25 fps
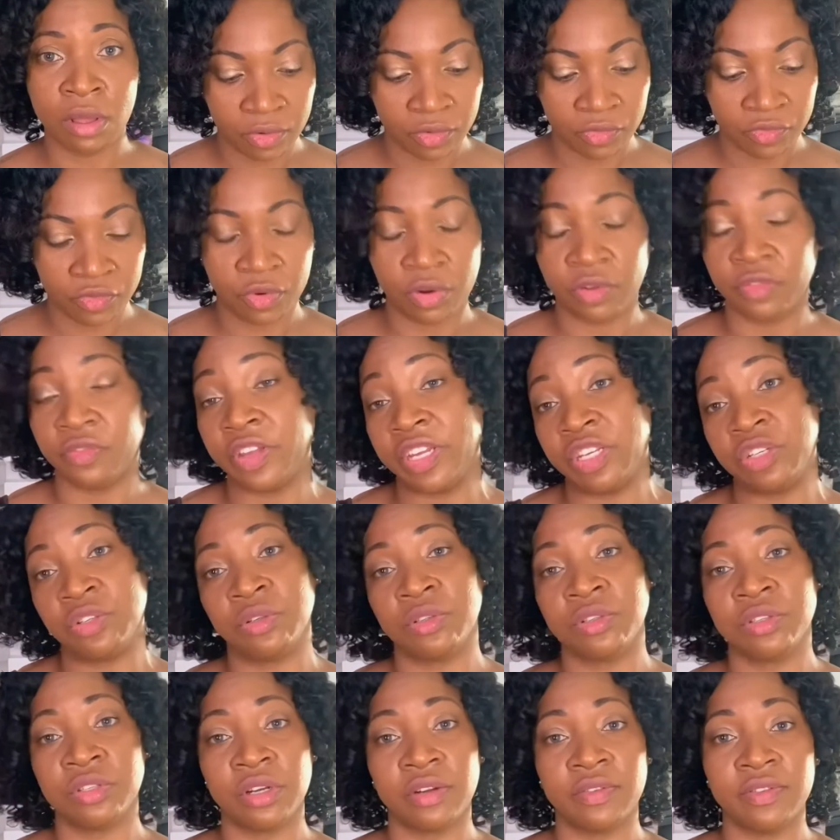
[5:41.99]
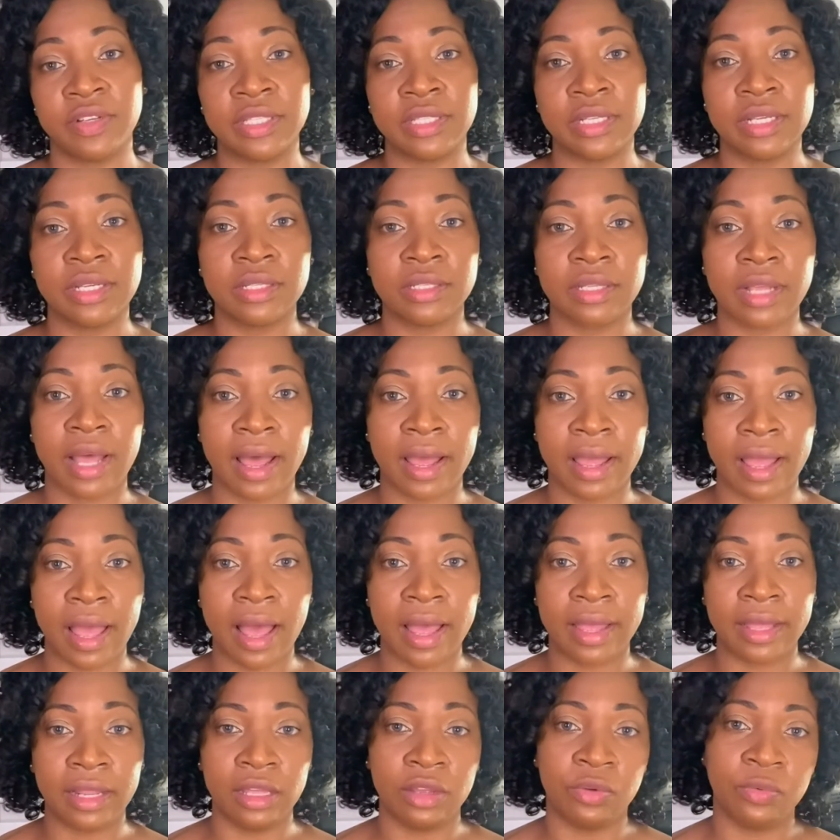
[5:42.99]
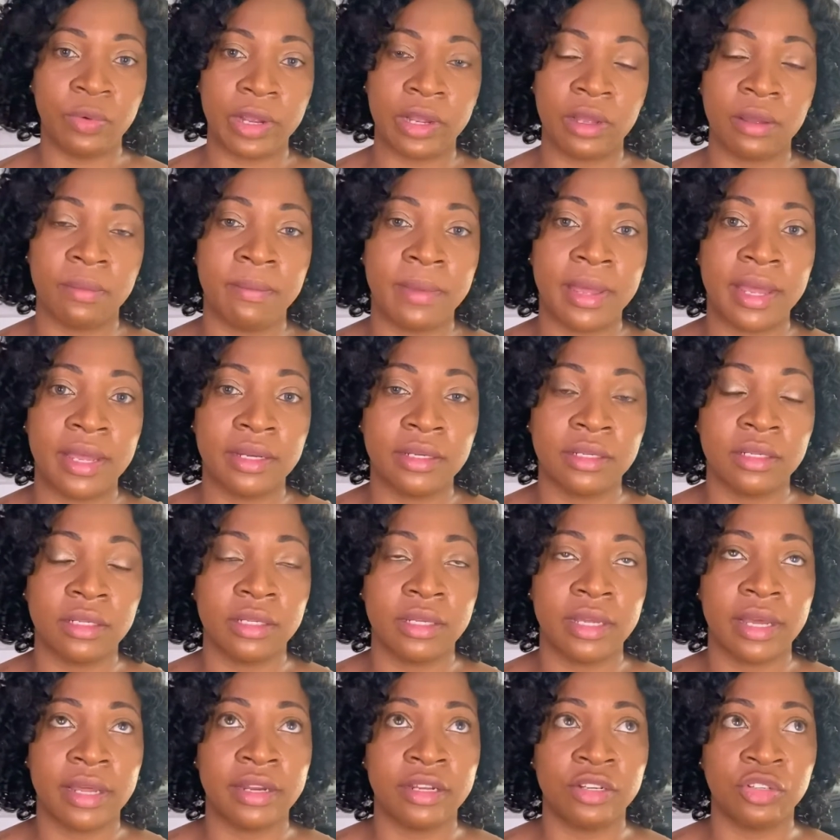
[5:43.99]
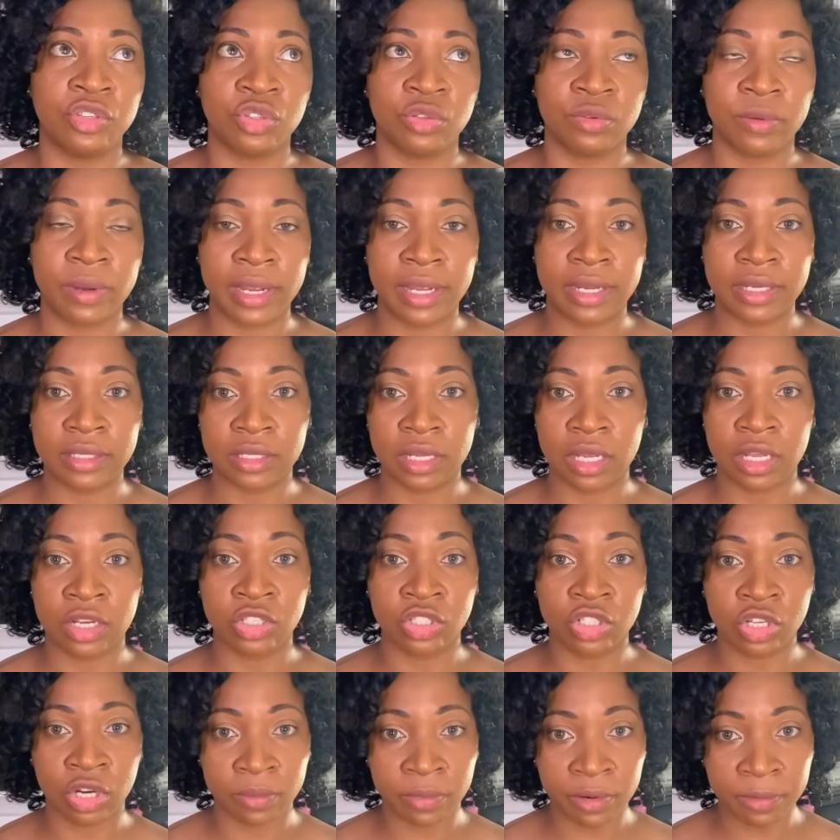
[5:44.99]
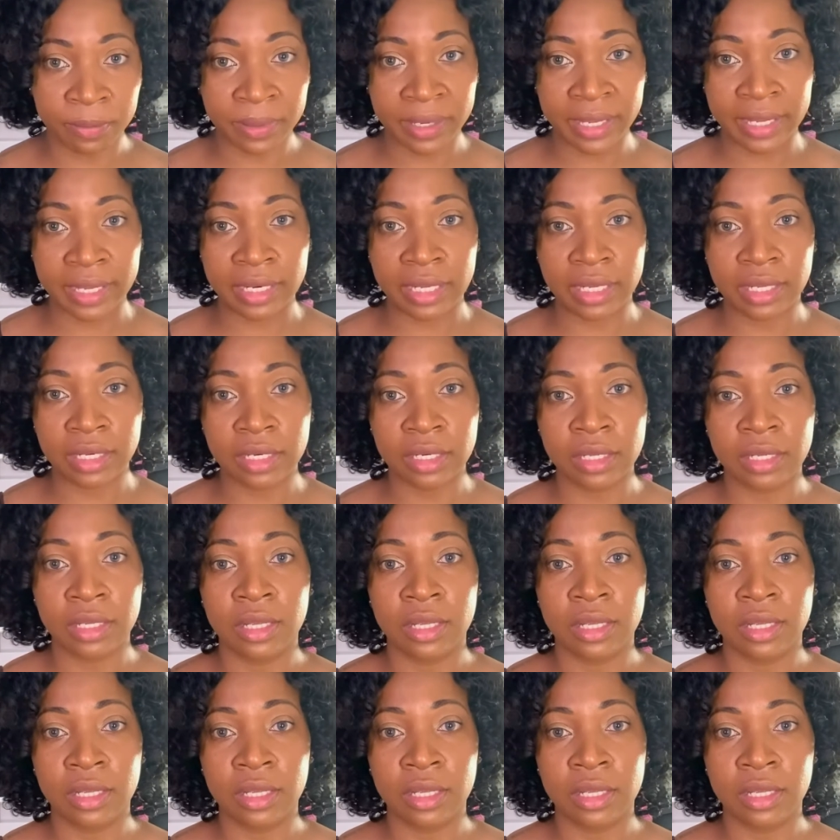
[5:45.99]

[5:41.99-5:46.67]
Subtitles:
For facial services, I highly recommend getting trained in dermaplaning.